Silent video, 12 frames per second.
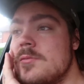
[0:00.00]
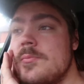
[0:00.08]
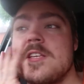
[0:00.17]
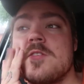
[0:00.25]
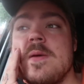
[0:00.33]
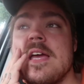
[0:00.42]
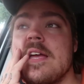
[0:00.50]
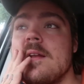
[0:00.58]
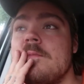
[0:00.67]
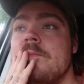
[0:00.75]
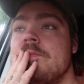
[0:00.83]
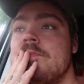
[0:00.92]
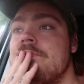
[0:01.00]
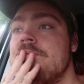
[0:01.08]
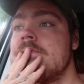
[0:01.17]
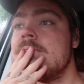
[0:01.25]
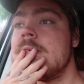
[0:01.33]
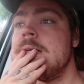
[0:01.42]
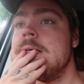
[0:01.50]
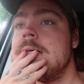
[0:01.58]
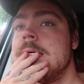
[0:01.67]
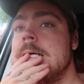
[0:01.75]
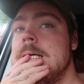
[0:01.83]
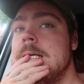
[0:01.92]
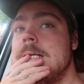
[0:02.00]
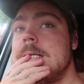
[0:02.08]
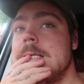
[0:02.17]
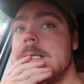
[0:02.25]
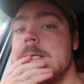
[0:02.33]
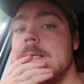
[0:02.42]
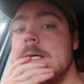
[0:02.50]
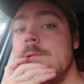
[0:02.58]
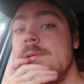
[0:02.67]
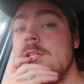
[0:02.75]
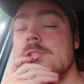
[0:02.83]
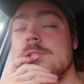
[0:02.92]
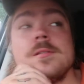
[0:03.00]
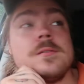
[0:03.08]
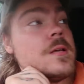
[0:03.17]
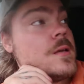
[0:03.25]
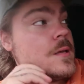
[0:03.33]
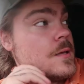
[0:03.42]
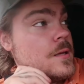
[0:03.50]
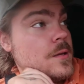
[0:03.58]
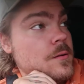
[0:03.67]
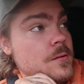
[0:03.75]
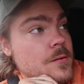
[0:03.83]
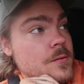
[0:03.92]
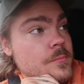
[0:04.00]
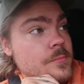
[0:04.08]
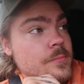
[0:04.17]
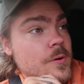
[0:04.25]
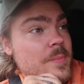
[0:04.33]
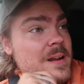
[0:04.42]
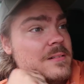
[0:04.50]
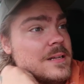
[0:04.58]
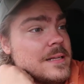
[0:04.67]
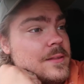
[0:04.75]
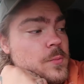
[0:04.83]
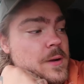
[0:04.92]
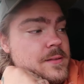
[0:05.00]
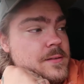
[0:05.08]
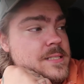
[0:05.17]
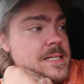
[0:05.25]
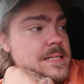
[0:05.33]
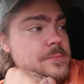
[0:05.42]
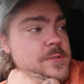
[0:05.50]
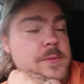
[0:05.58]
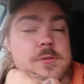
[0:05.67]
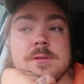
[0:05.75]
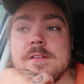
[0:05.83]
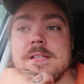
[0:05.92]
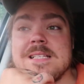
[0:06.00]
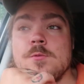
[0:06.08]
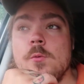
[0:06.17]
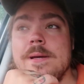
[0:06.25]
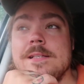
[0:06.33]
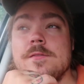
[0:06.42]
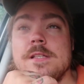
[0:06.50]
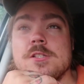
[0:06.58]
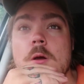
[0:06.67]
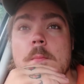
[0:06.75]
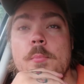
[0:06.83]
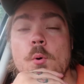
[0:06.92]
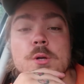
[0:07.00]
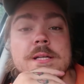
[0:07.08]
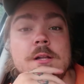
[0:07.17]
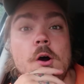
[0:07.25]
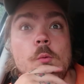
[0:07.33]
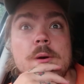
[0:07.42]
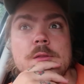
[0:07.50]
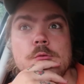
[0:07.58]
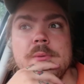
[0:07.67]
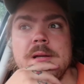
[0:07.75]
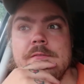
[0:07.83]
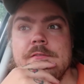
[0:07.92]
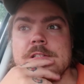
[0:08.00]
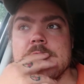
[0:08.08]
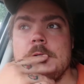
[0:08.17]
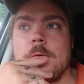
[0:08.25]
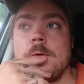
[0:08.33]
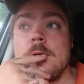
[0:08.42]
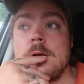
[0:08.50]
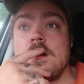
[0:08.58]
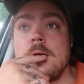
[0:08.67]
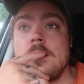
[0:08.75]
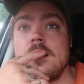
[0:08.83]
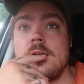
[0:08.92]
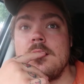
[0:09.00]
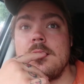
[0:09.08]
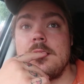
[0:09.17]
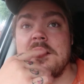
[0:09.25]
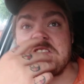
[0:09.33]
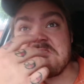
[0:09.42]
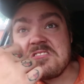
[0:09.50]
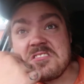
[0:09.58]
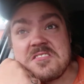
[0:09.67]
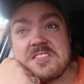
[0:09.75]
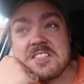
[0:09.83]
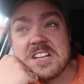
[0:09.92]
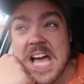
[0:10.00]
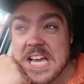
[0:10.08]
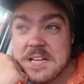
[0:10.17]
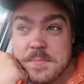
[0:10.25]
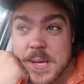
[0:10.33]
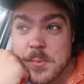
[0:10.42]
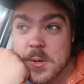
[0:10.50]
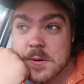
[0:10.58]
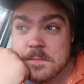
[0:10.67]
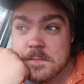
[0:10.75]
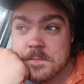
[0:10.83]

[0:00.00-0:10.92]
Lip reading: It's been spitting. I don't know. I hope it doesn't. But apparently, the weather is saying that we're supposed to have 6 more weeks of this like boiling hot weather we've been having. So, doesn't look like it, people.